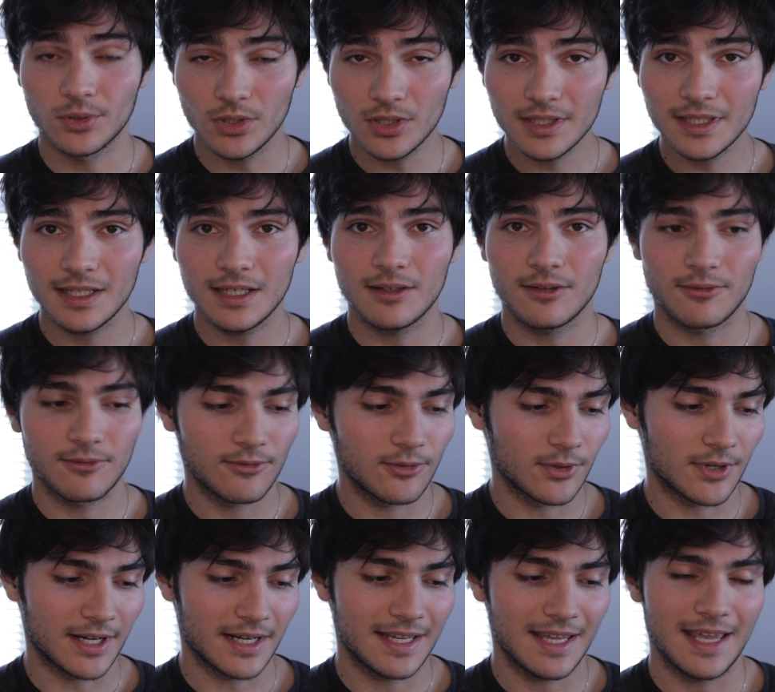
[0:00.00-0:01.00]
looking
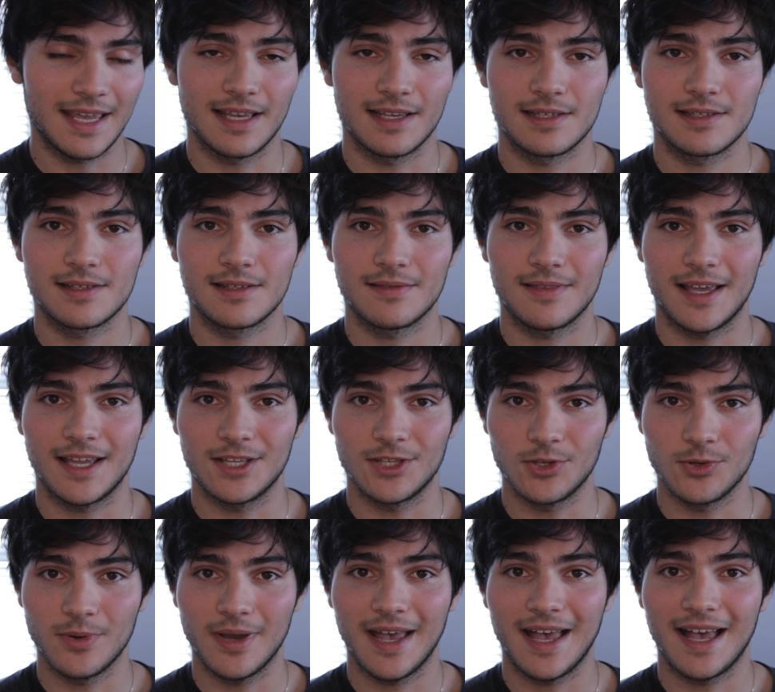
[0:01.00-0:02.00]
for a case that
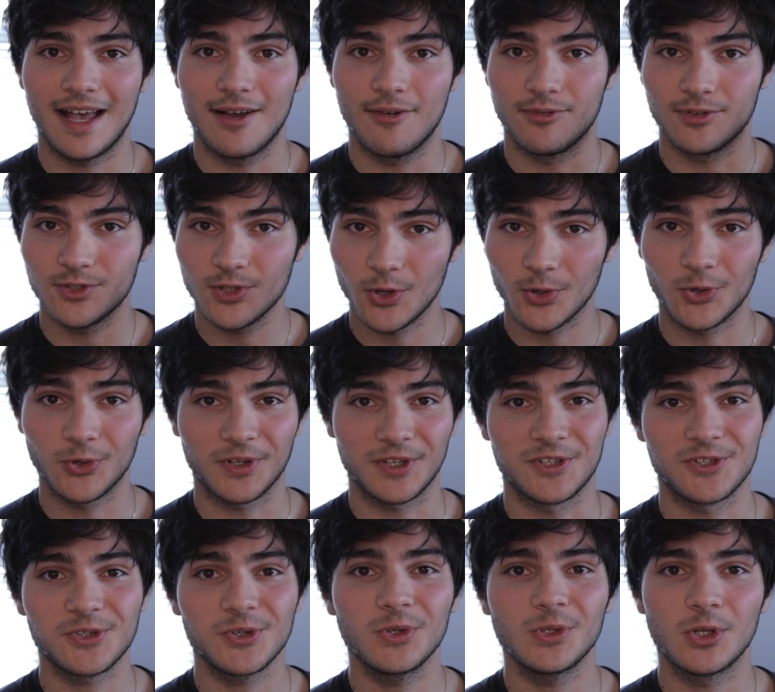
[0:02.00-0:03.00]
you have total
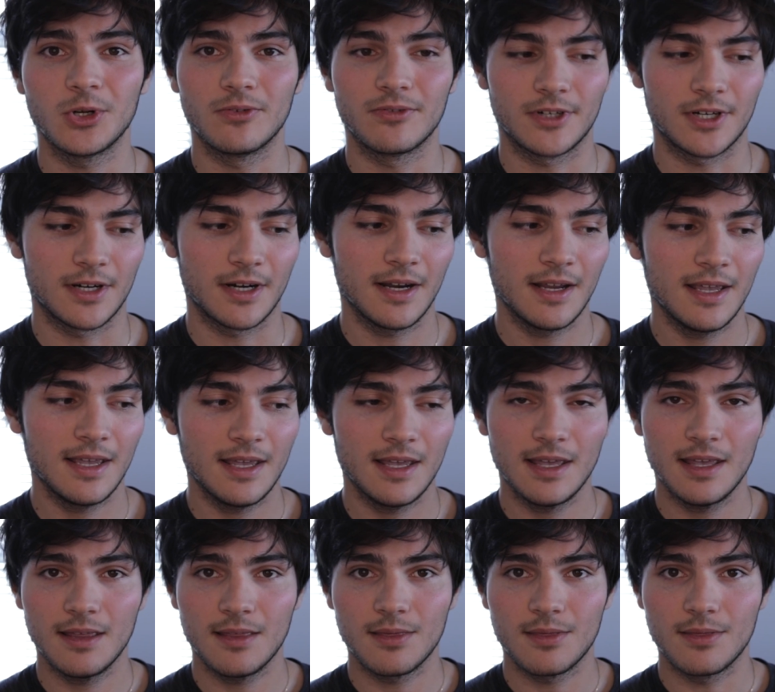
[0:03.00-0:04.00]
control over,
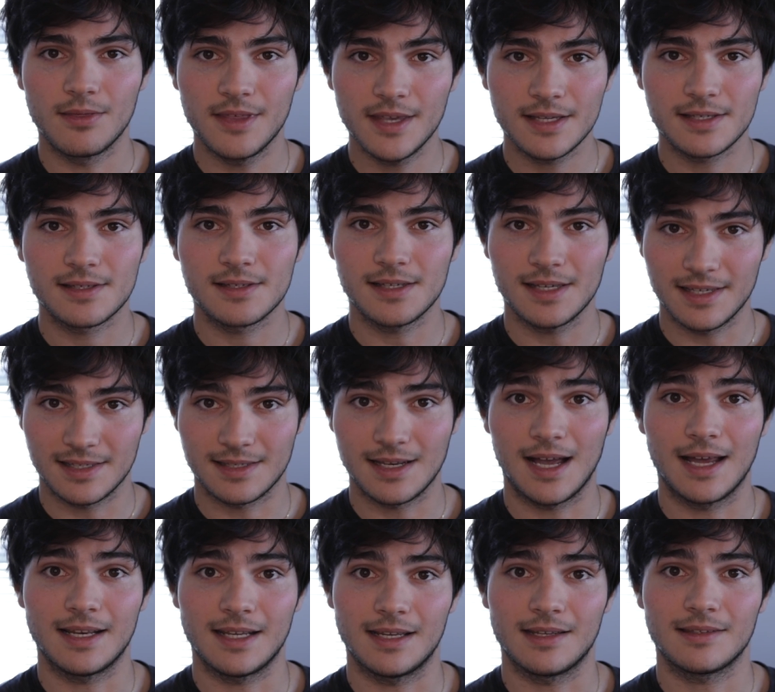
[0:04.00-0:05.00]
this is
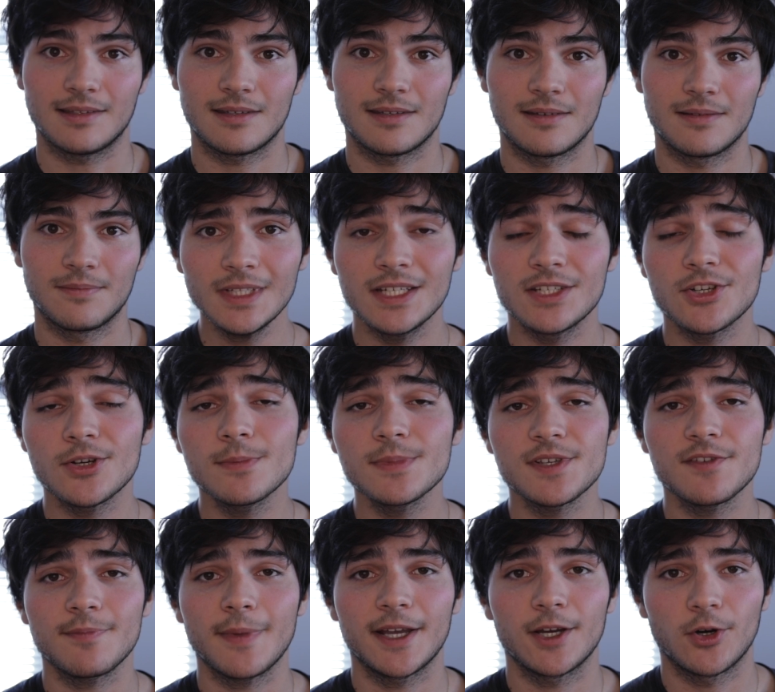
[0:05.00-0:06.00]
not it. In
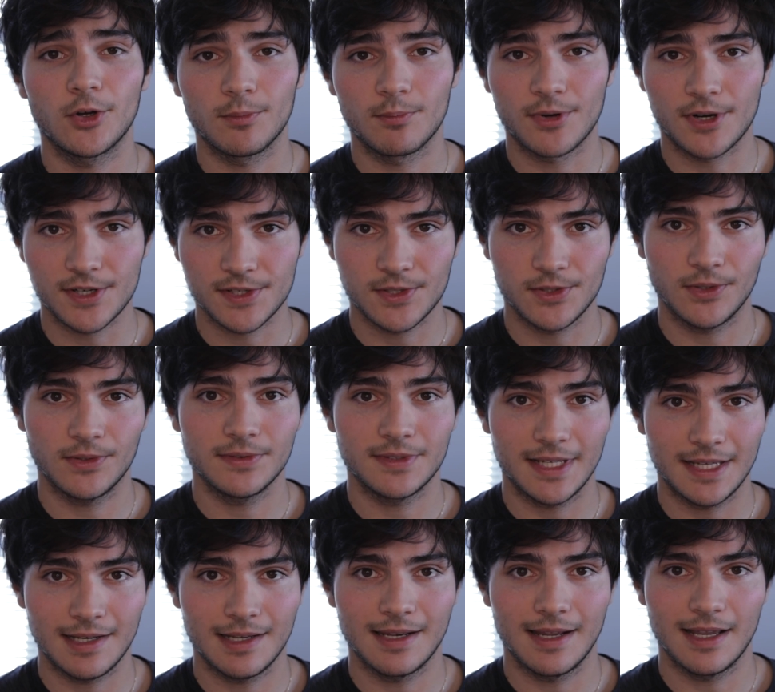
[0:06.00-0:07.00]
terms of my own personal
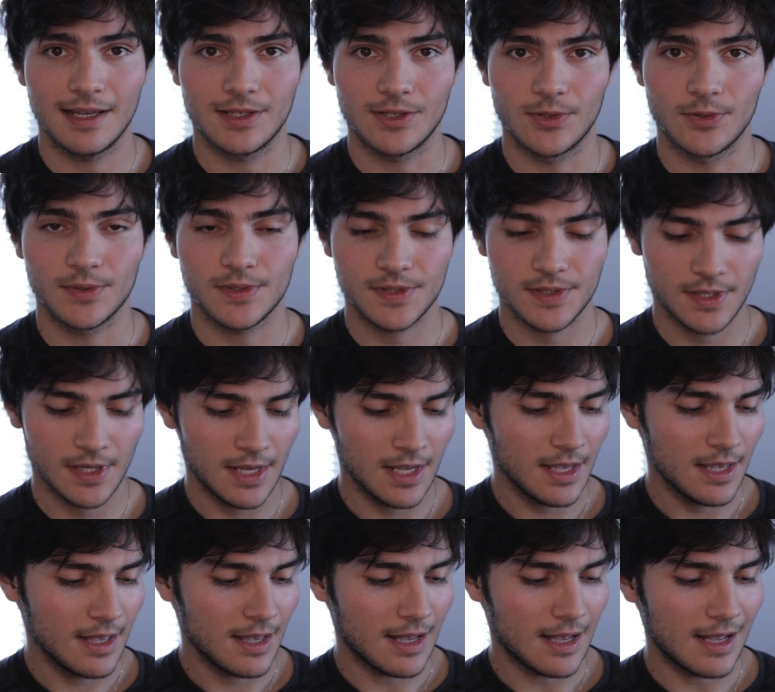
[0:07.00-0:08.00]
day-to-day use,
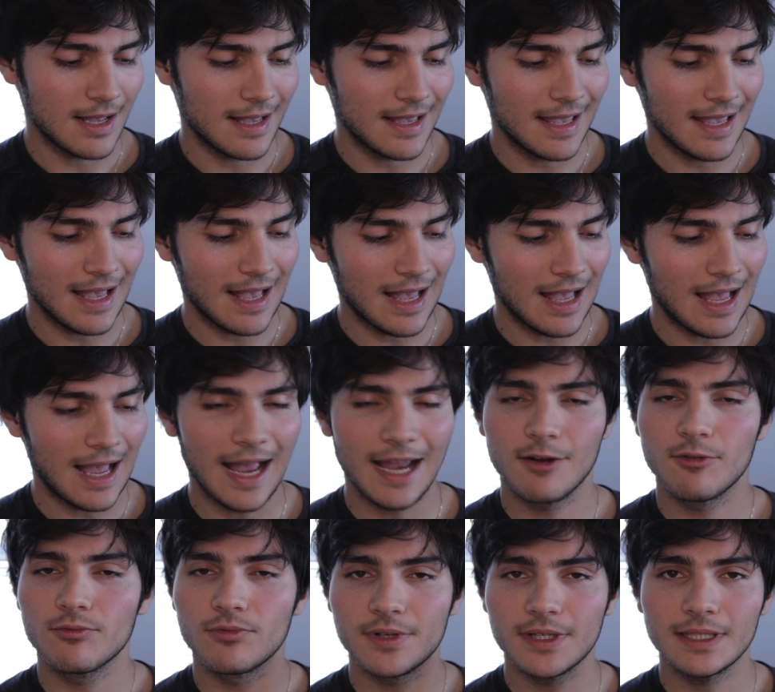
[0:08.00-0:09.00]
I
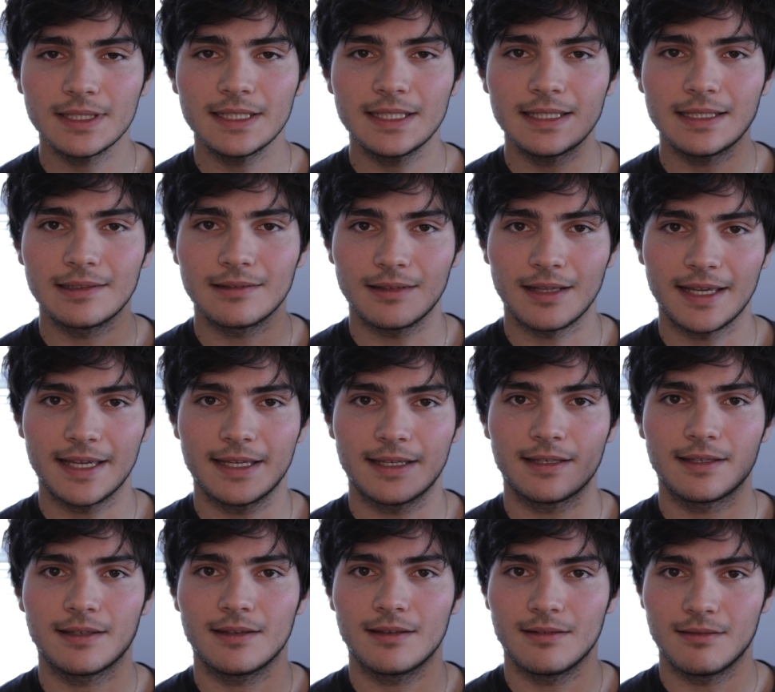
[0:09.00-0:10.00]
really
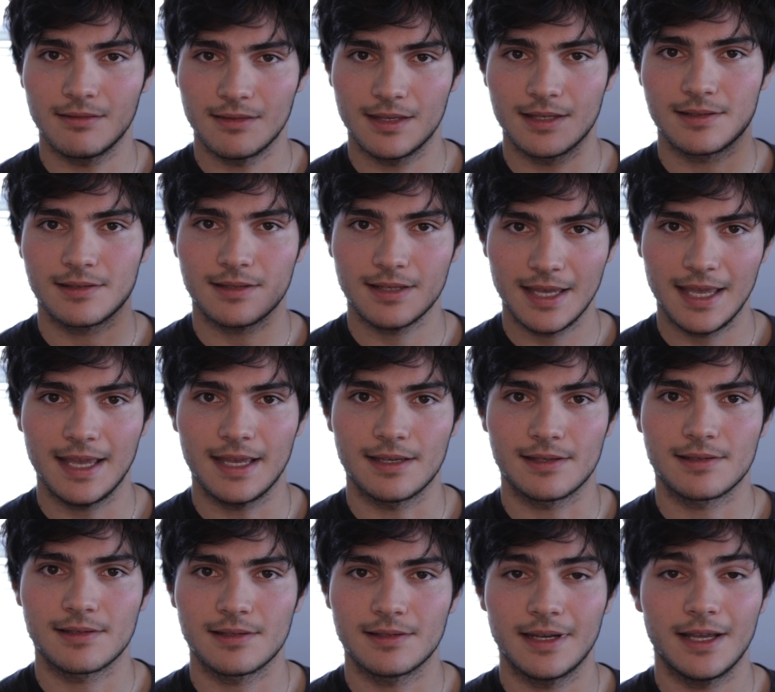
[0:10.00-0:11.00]
like this
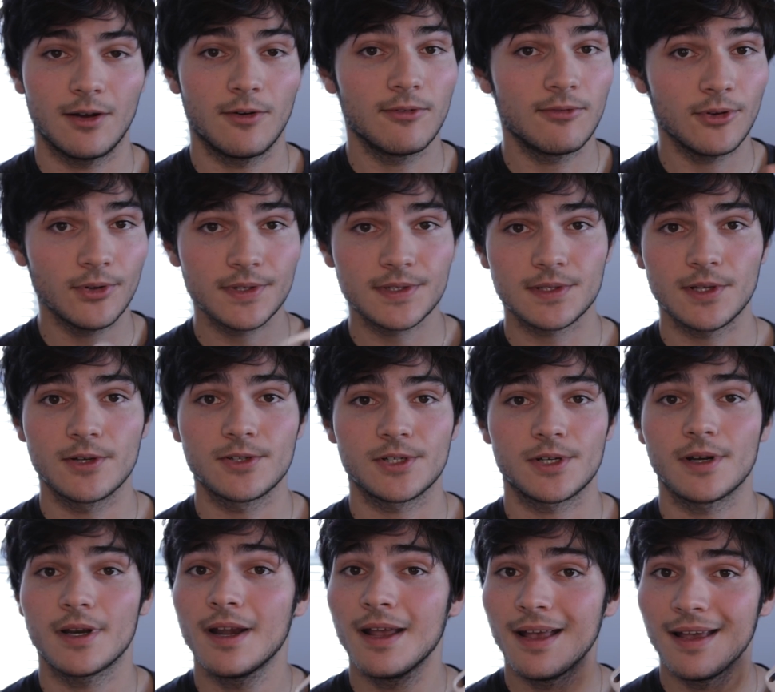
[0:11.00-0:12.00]
case. Now, full
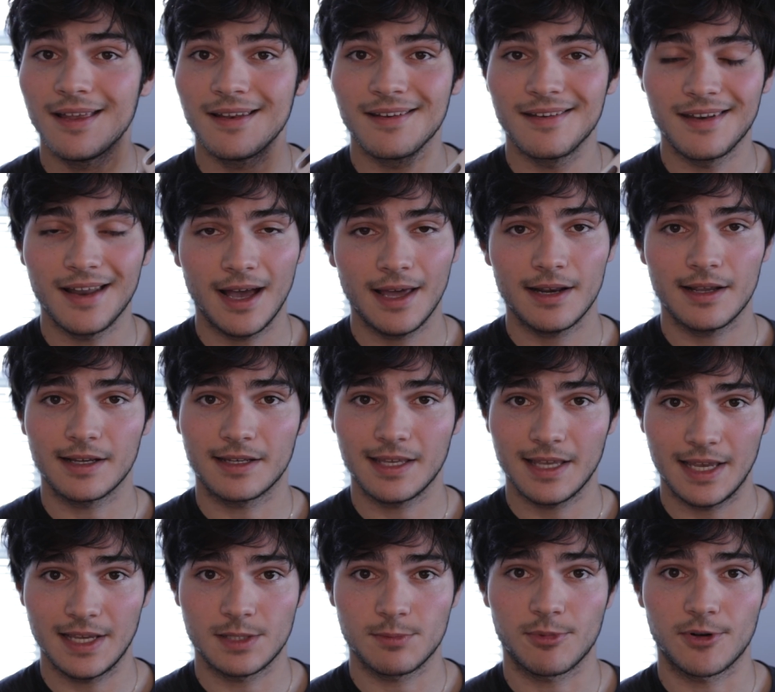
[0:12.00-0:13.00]
disclosure, not a
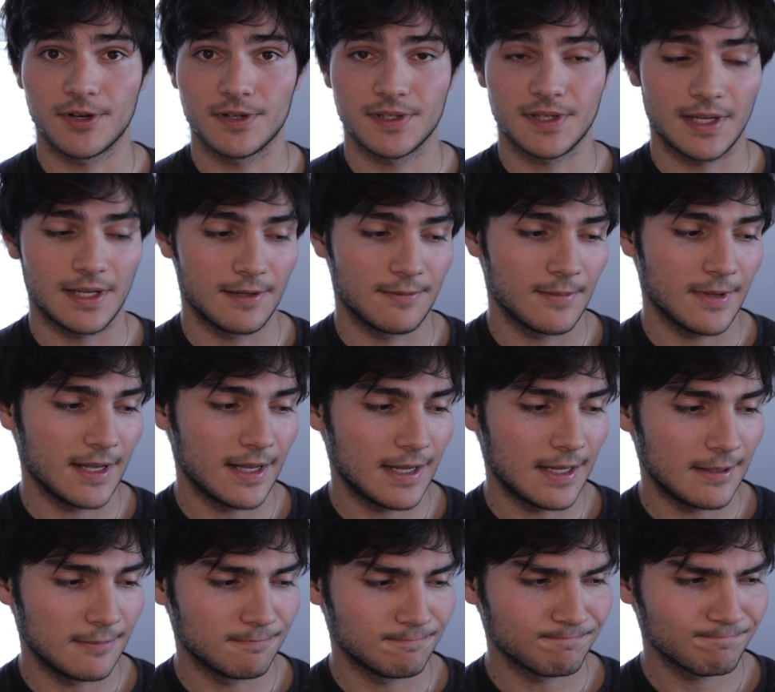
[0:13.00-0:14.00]
case person.
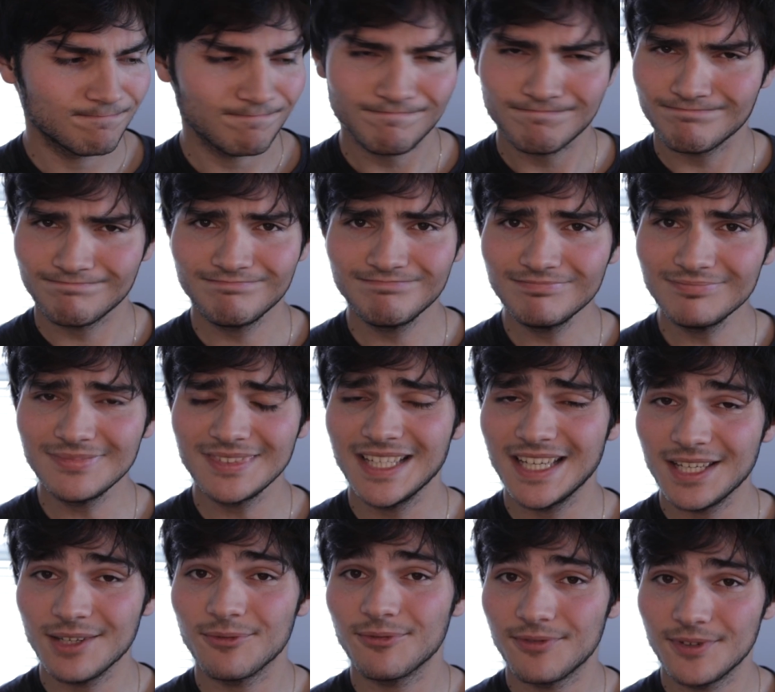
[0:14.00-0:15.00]
It